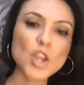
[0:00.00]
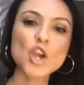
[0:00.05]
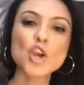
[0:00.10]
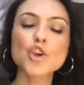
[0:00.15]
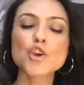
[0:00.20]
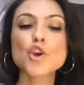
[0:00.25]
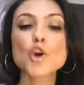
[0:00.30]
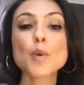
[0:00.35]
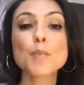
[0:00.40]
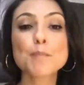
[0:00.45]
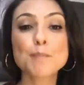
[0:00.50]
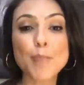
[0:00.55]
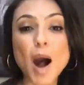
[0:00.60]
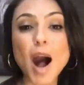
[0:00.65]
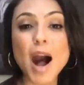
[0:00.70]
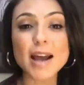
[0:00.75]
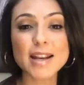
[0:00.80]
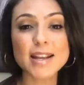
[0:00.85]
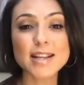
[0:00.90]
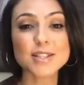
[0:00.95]
your
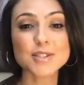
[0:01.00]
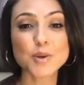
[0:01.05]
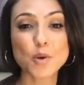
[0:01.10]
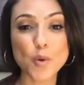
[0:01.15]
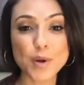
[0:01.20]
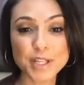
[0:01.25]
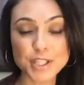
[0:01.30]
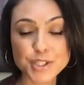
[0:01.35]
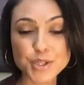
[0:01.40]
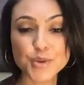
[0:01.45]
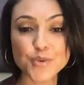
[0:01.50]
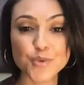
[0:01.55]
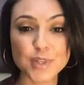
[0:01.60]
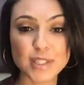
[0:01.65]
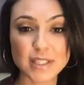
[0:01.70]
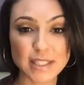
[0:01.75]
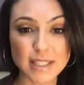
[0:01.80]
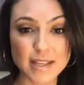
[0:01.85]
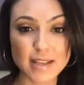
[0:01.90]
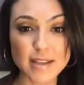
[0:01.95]
body is going to
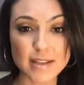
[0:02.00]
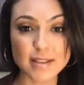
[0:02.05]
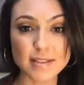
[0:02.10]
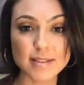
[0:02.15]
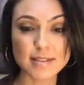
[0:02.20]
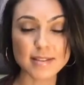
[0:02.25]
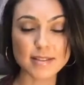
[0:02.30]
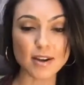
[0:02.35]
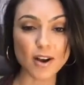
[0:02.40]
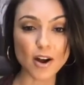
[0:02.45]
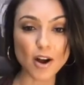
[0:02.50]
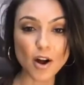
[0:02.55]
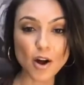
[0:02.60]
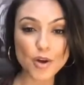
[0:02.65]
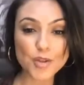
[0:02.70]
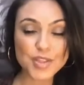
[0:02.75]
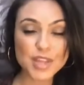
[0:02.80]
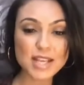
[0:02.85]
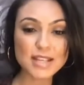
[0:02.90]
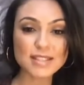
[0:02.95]
release all
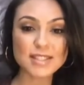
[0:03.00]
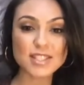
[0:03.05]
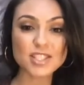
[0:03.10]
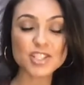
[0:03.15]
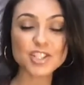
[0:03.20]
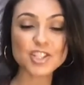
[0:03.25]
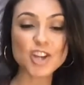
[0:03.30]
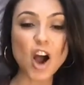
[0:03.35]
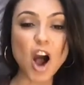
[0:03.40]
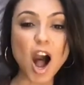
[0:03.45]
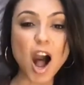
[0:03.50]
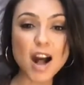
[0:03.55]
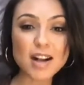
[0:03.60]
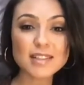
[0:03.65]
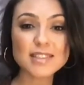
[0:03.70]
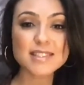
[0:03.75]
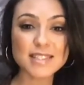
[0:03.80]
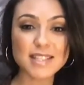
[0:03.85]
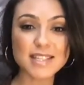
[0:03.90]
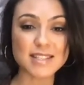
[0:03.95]
these
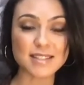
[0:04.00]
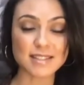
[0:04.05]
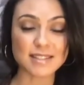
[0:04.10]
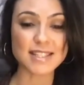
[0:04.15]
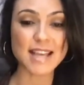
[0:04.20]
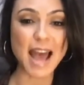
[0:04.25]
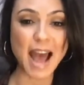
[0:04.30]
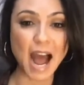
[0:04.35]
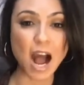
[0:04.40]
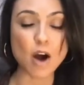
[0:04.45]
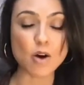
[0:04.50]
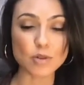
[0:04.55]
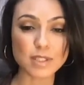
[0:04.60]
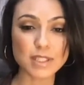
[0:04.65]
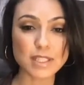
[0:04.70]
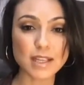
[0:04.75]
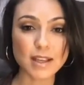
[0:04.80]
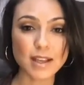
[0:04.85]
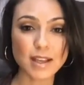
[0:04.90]
toxins out